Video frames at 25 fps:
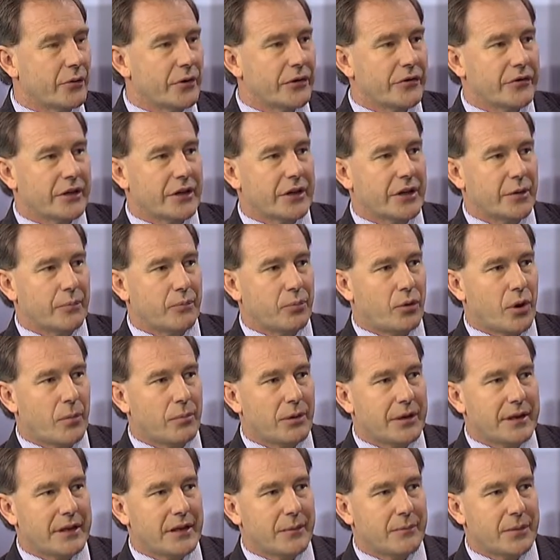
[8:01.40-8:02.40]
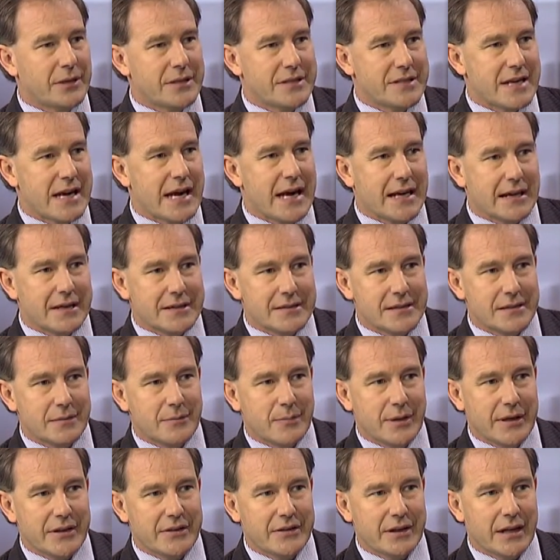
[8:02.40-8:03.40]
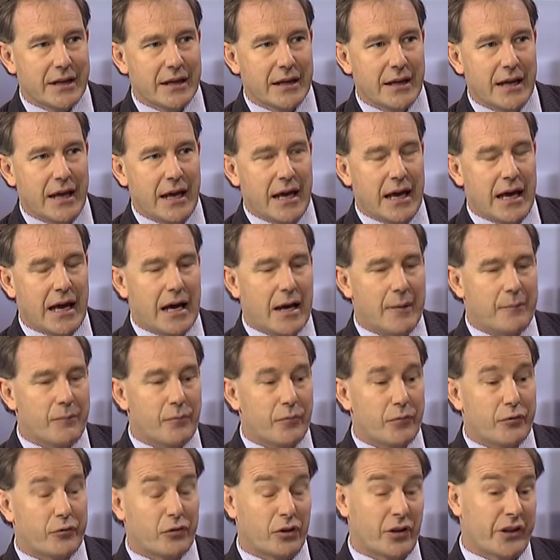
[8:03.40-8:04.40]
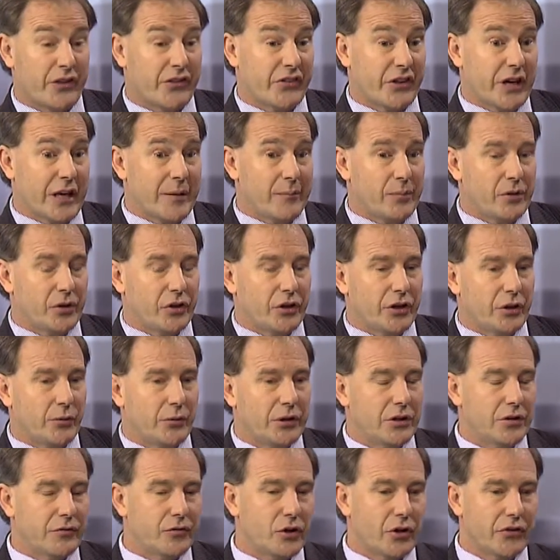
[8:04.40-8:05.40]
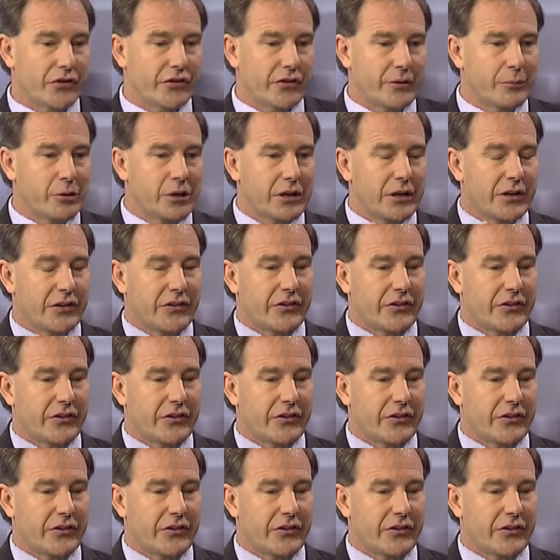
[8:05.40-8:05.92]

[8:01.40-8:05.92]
We think it probably can be targeted better. Um, for example, you know, when you've got someone in a